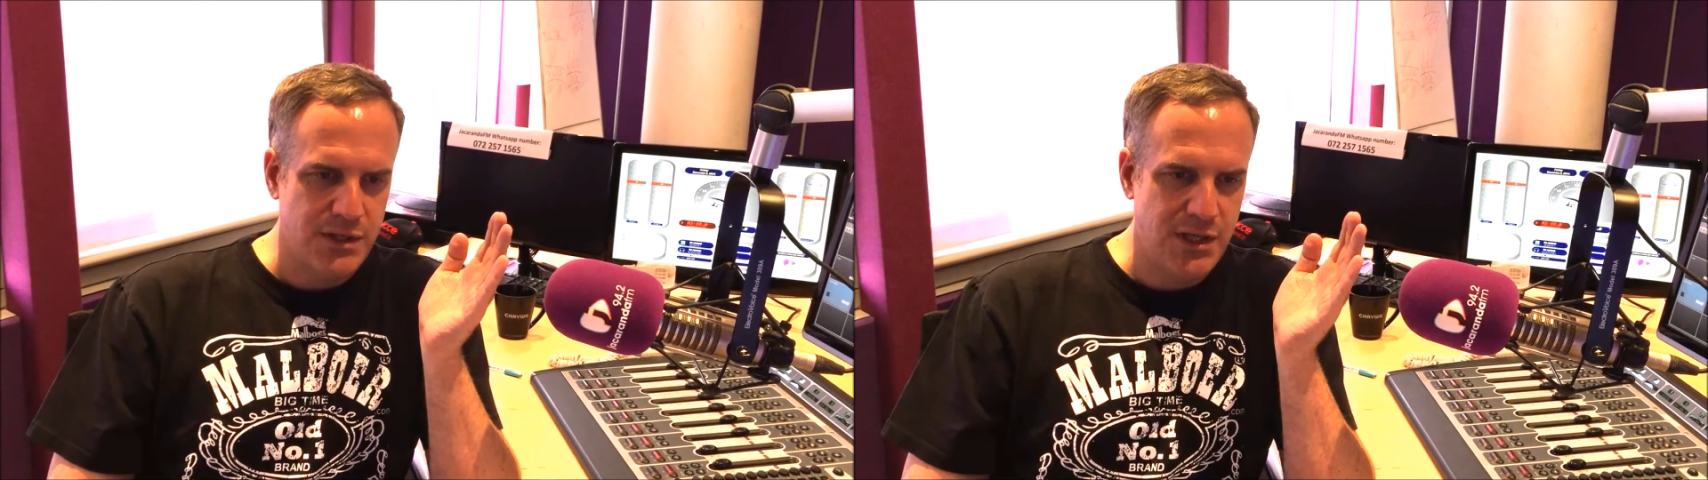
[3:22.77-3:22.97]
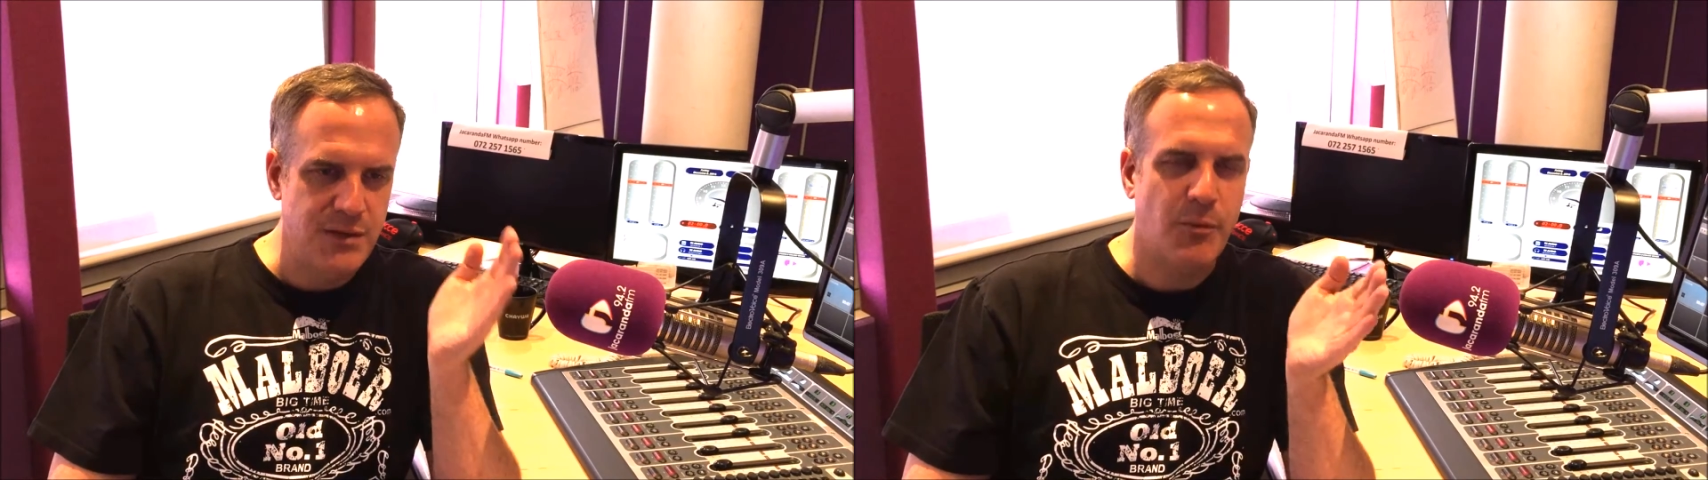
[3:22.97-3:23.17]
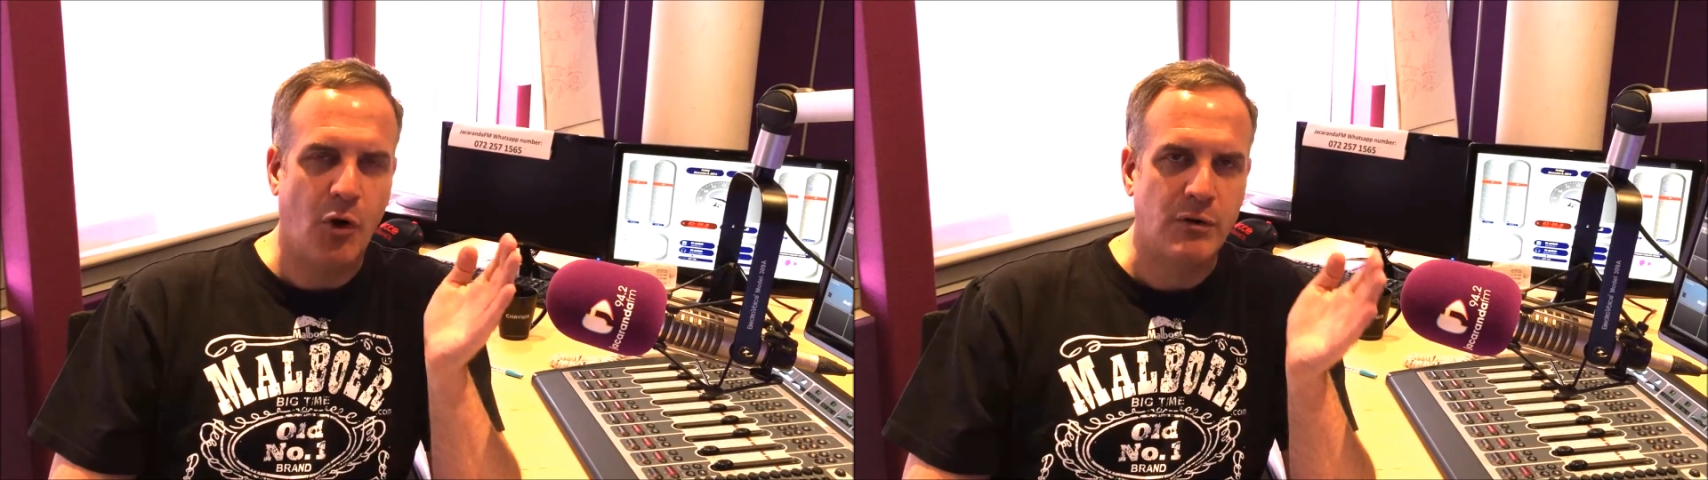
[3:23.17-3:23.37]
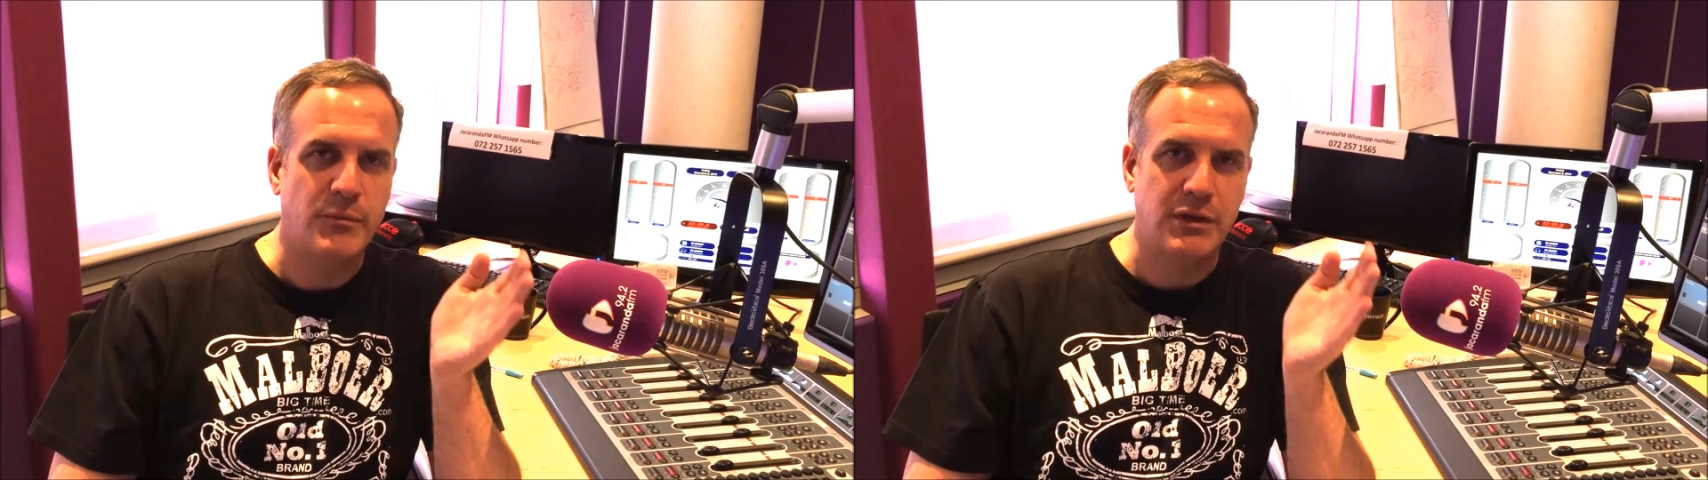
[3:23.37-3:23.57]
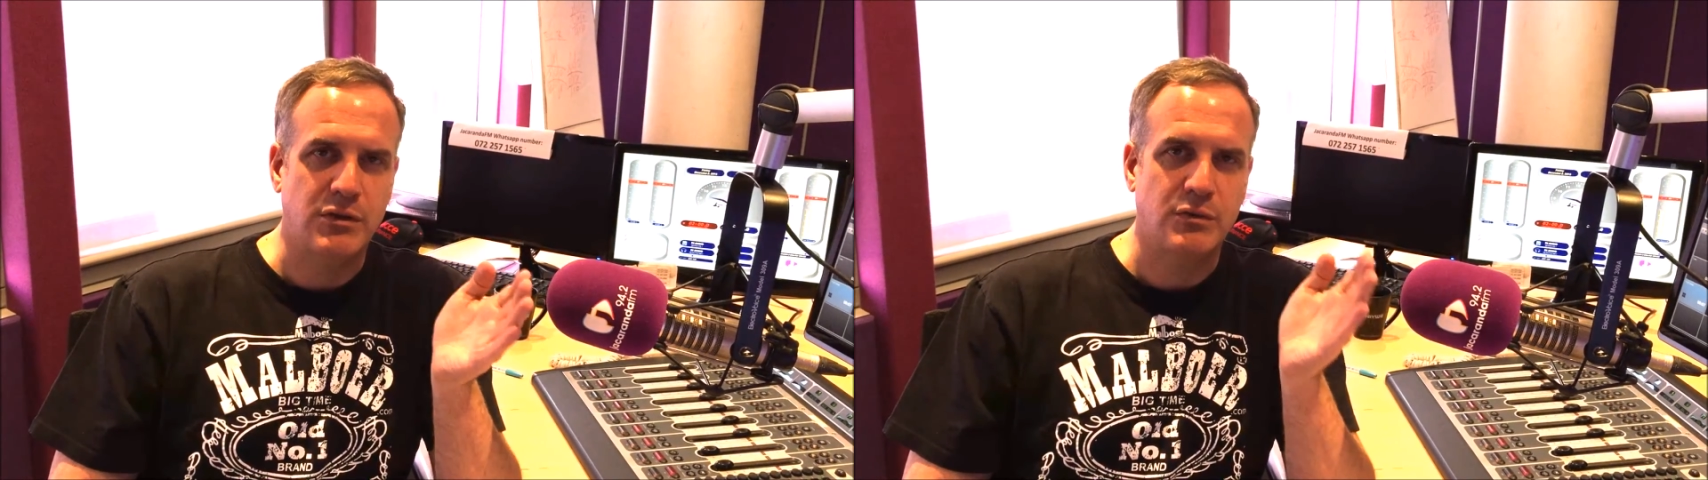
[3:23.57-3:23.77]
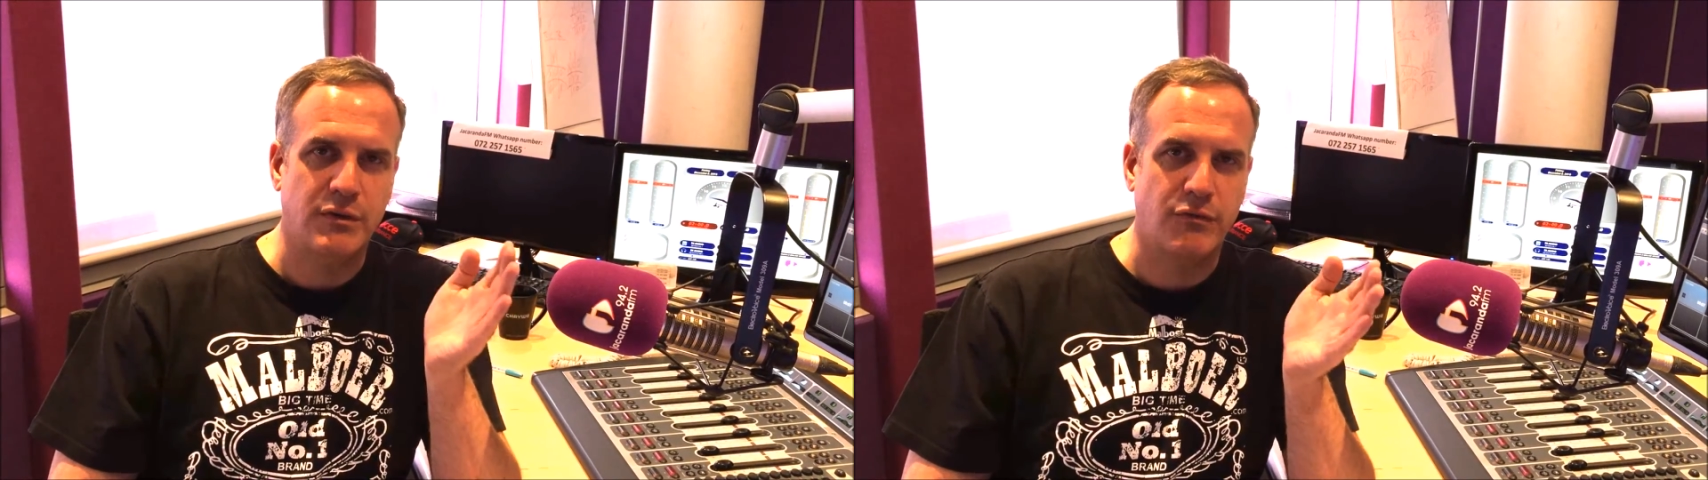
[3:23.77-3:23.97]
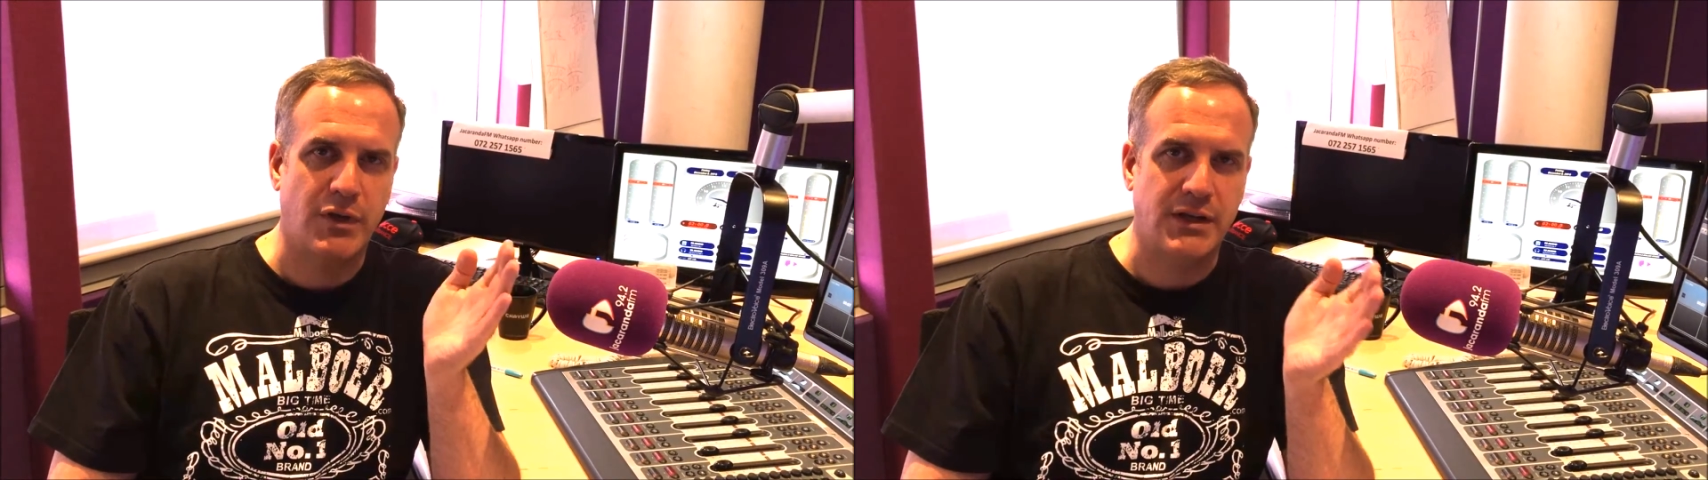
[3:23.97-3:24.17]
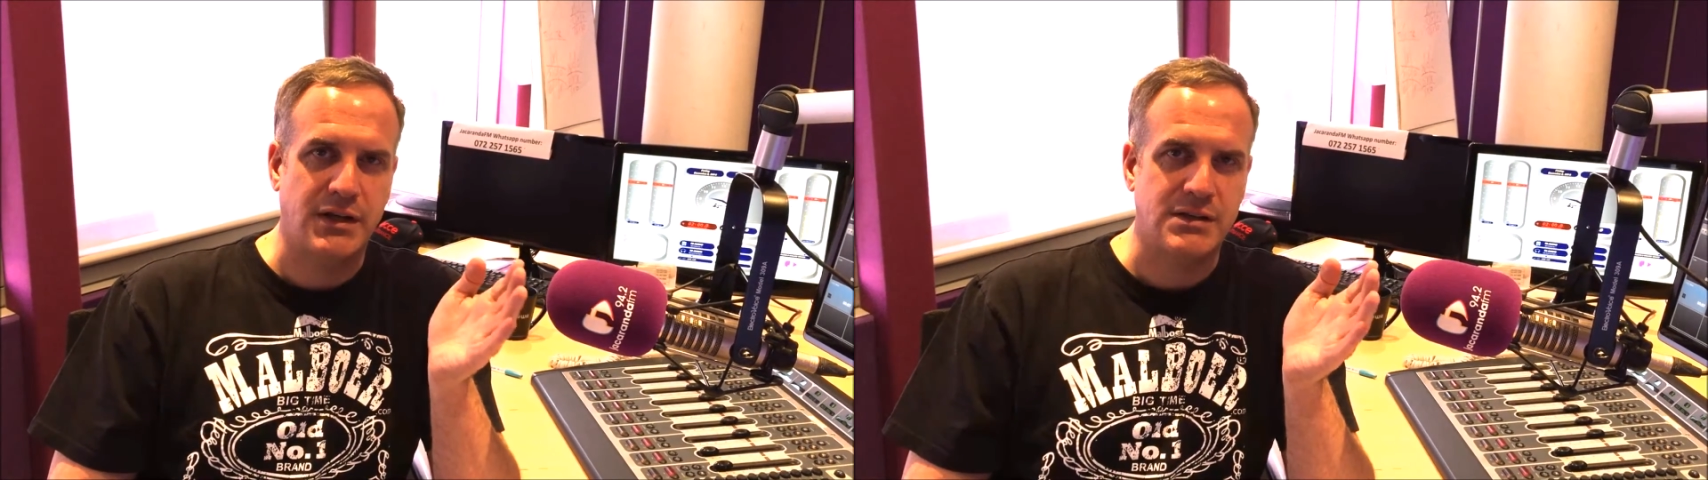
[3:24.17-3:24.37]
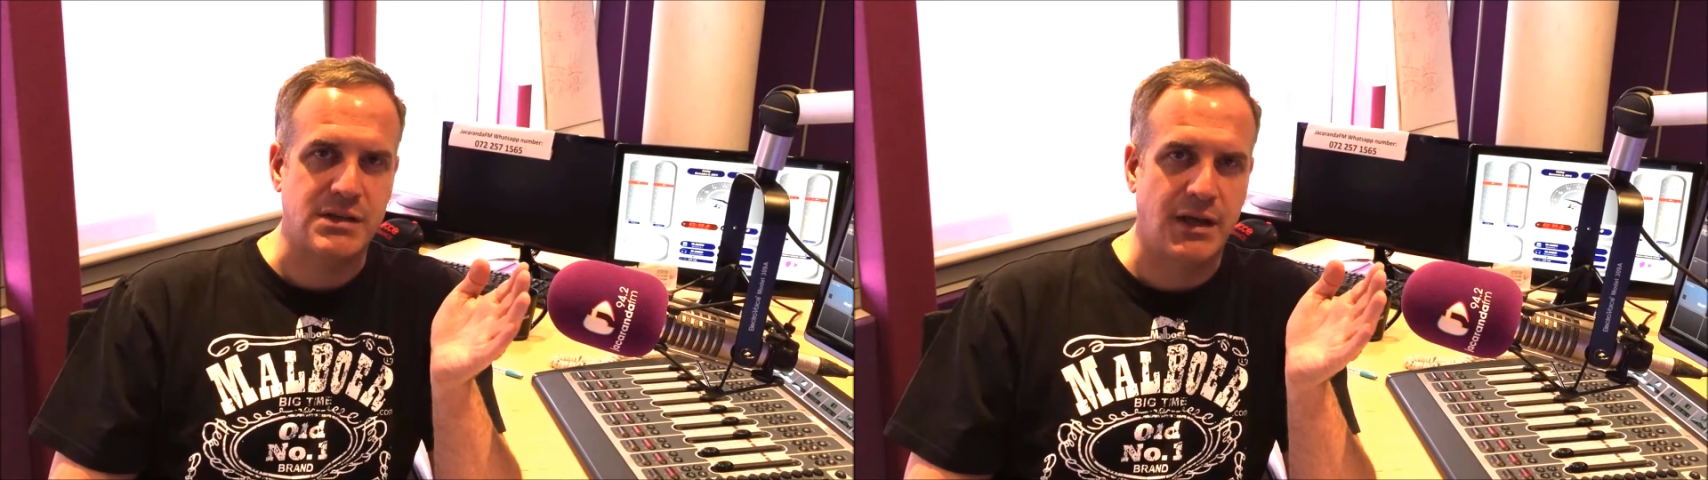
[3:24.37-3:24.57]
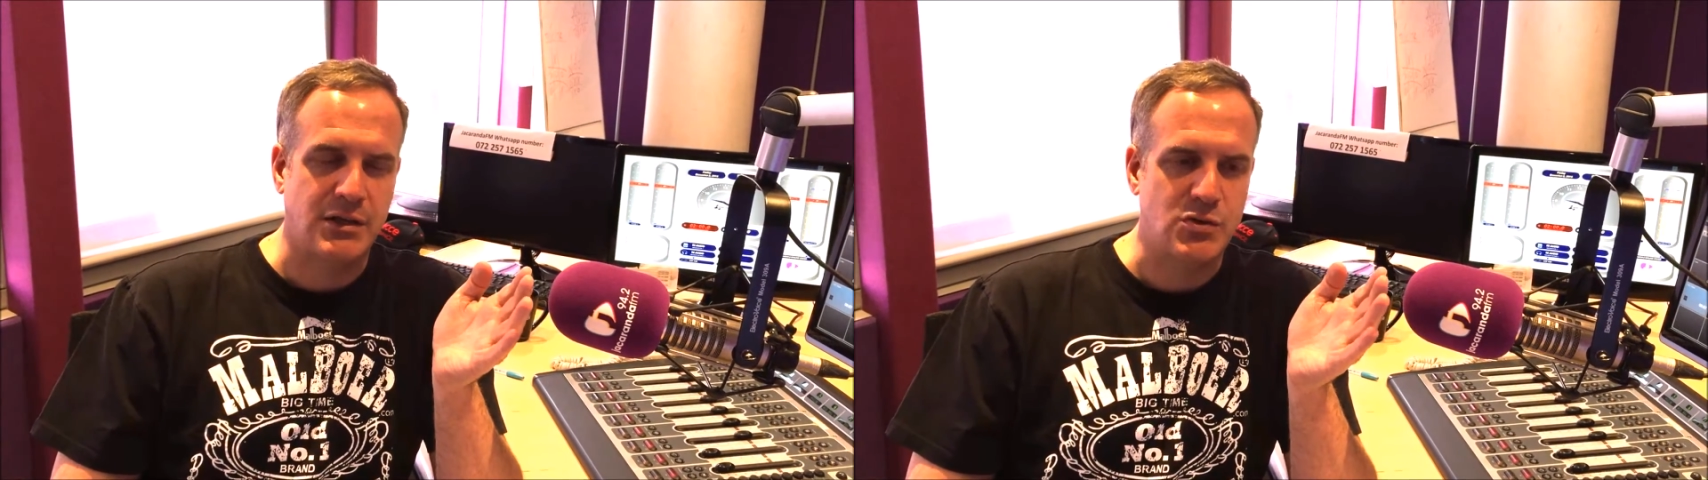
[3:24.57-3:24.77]
keep on being unified as
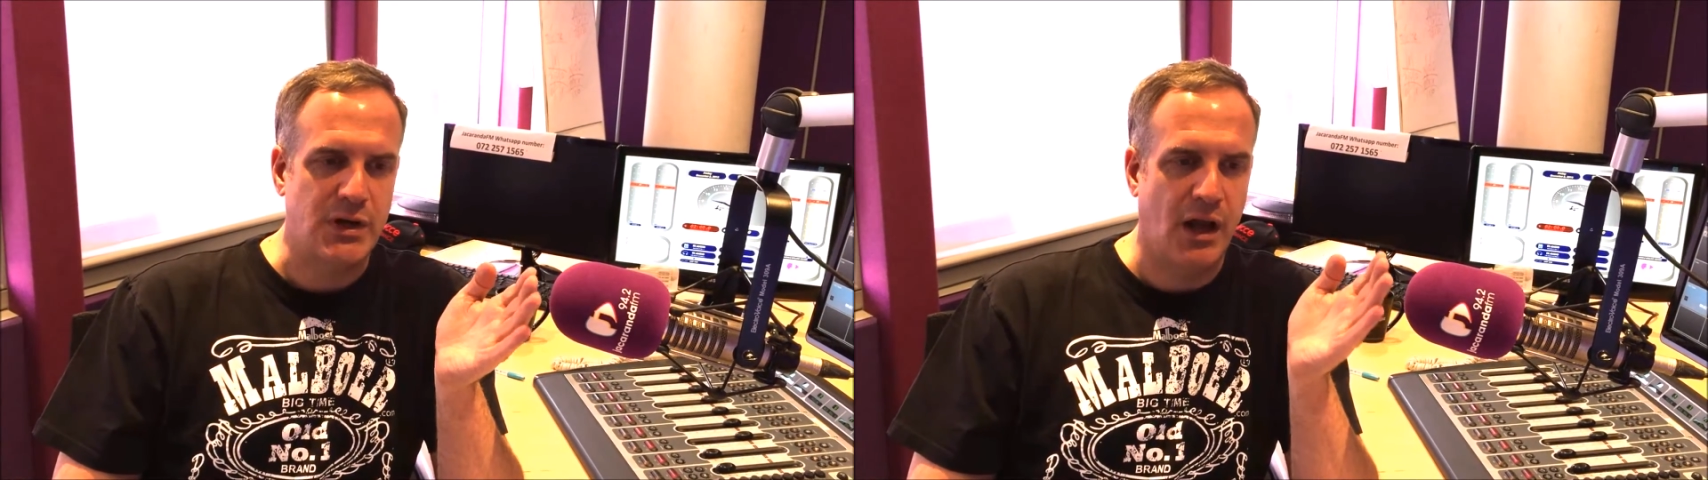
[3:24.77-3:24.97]
a country?